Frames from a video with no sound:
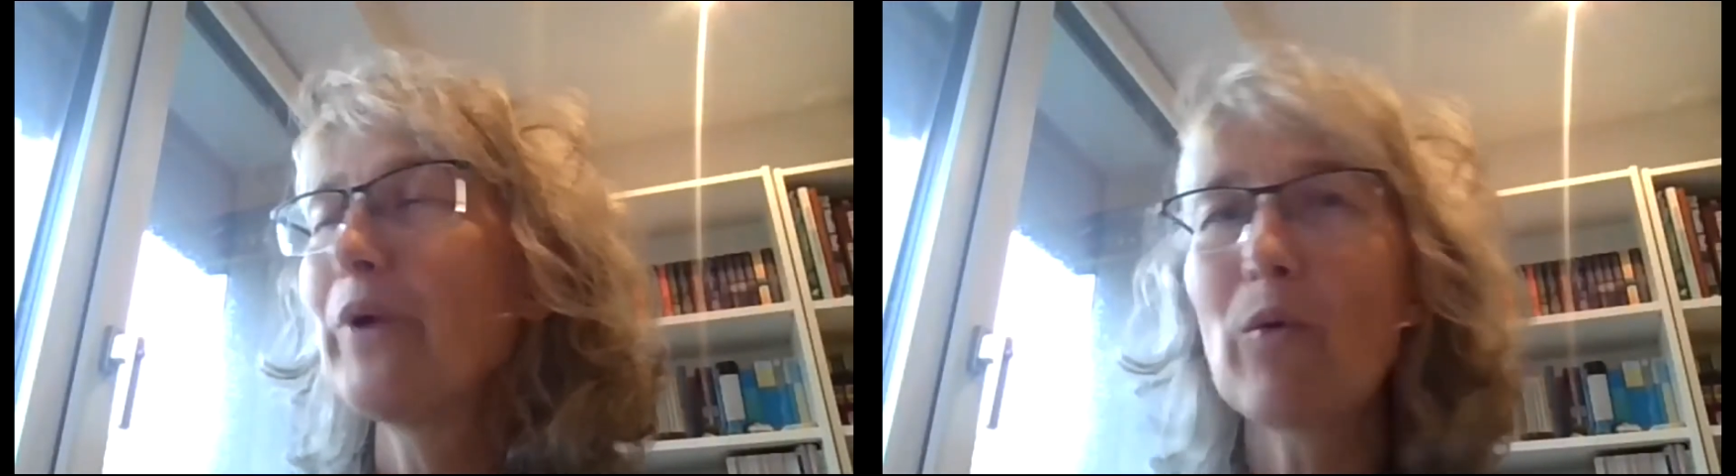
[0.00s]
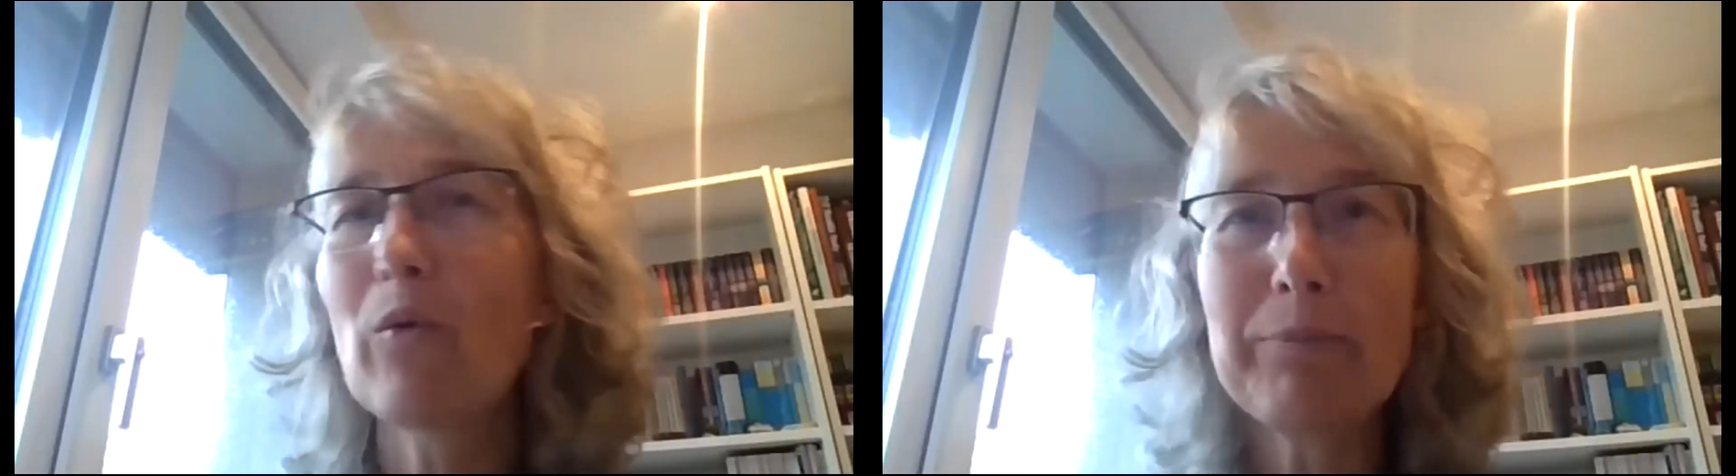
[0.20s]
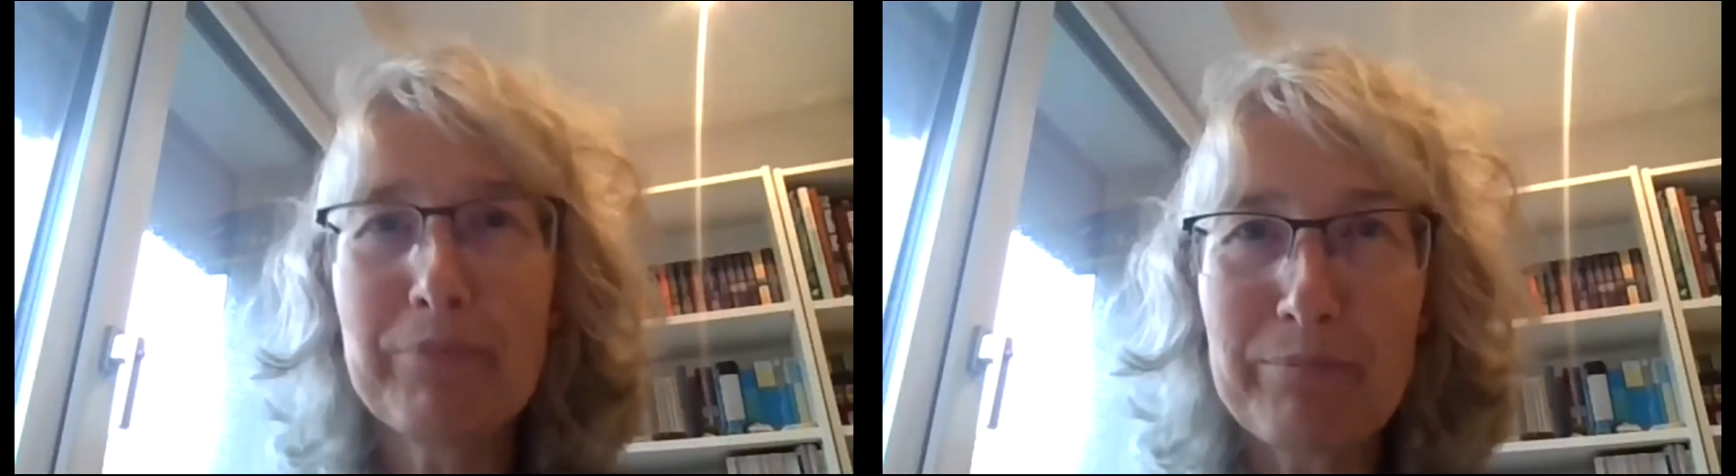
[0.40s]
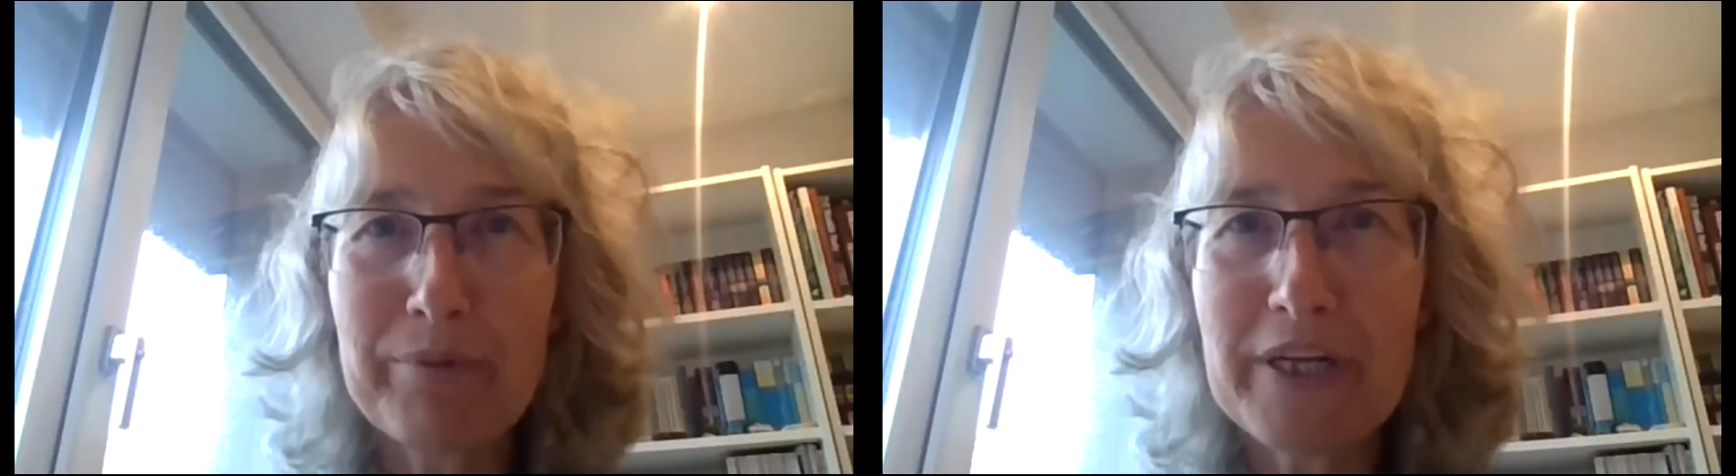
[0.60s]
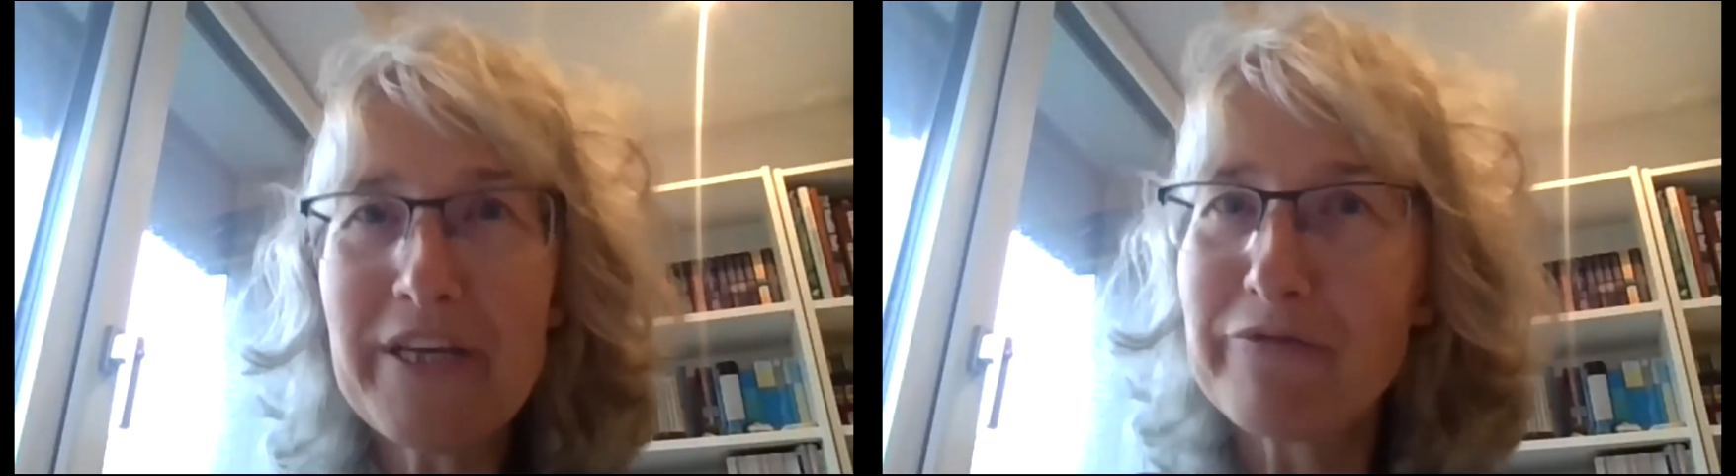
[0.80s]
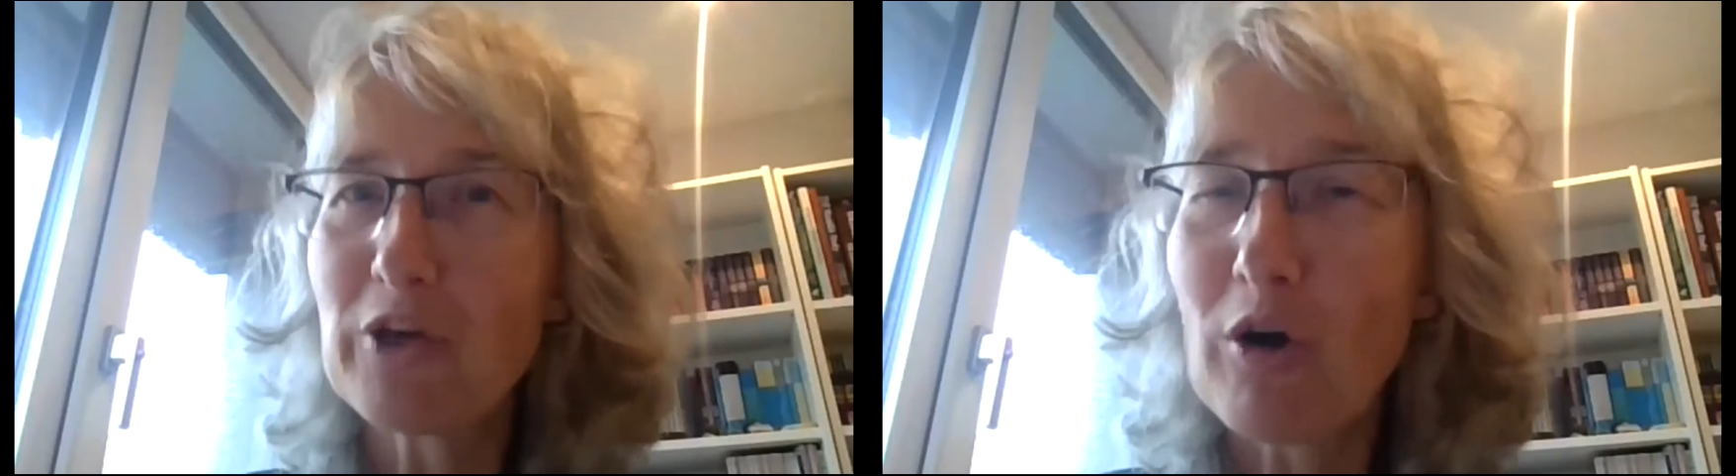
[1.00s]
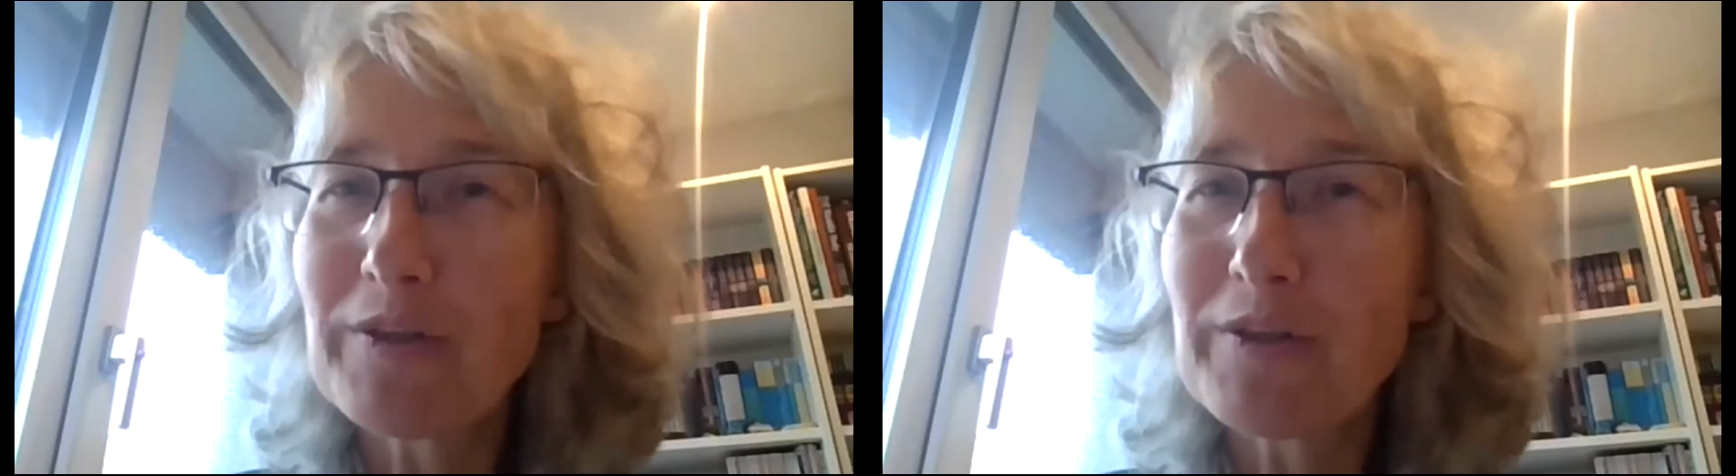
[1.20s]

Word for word: we quite believe the